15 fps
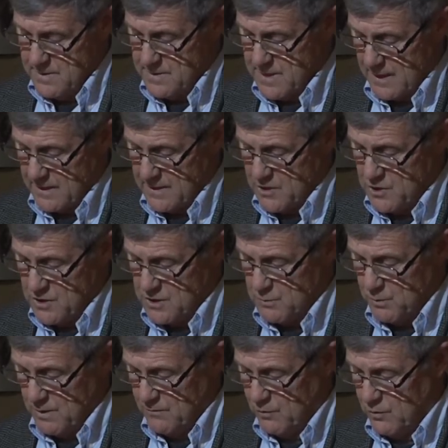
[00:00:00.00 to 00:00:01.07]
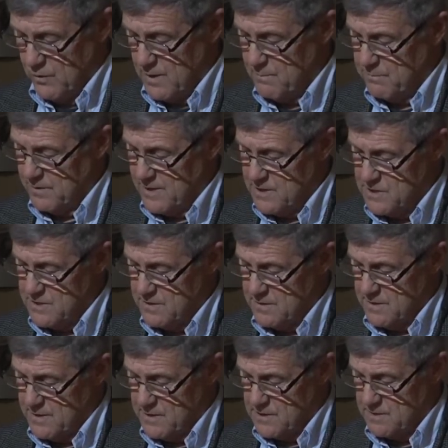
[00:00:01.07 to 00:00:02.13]
Technicians would have already placed
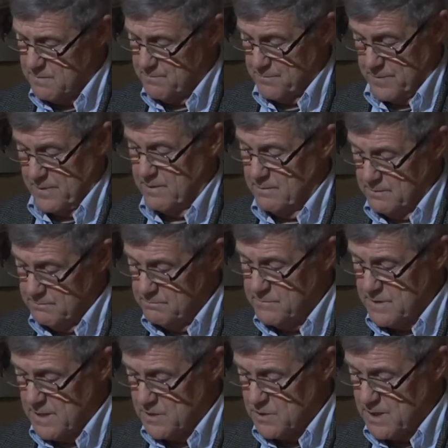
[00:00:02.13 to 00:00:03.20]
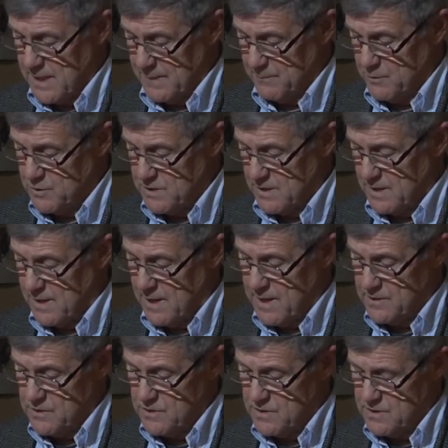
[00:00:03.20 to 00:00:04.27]
these test animals in
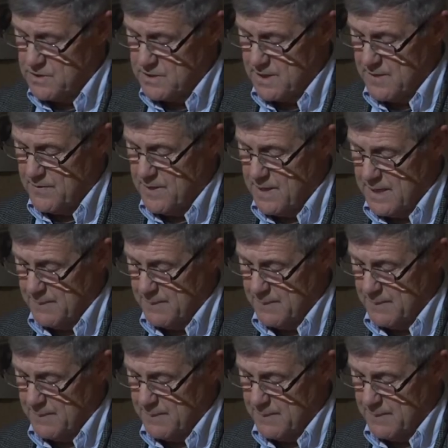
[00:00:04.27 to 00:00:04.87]
cages inside the